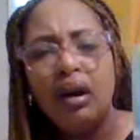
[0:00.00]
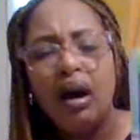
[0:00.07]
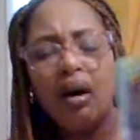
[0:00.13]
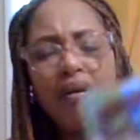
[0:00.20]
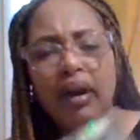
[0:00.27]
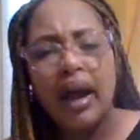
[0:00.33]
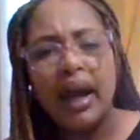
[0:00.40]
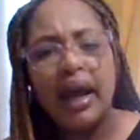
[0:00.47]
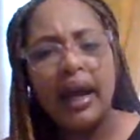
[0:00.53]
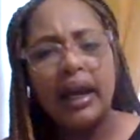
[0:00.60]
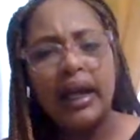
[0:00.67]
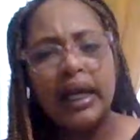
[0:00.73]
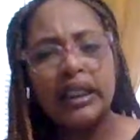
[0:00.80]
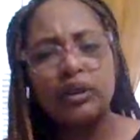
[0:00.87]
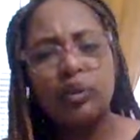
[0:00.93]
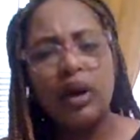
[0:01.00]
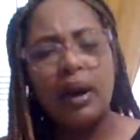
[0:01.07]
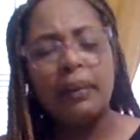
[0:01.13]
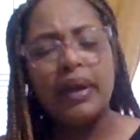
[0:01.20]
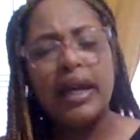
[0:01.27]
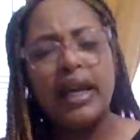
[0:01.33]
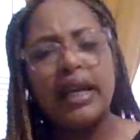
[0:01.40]
okay, is what I'm
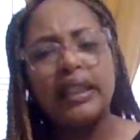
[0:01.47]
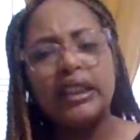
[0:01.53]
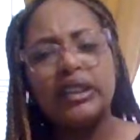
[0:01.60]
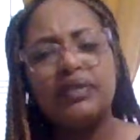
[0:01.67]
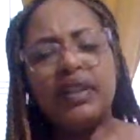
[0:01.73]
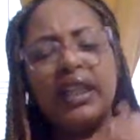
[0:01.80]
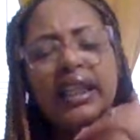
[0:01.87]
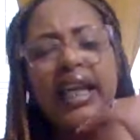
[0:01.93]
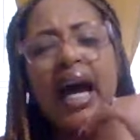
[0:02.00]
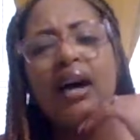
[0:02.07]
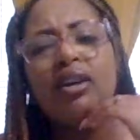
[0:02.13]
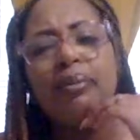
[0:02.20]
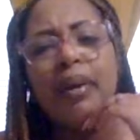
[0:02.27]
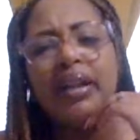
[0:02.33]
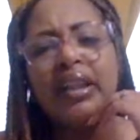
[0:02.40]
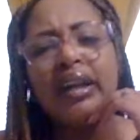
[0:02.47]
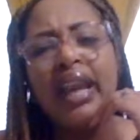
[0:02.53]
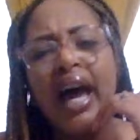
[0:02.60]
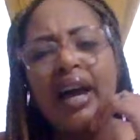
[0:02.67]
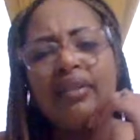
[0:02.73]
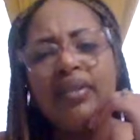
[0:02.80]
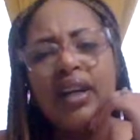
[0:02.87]
getting, just feeling down about their
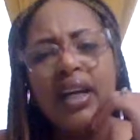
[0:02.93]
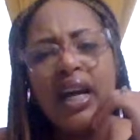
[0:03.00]
life.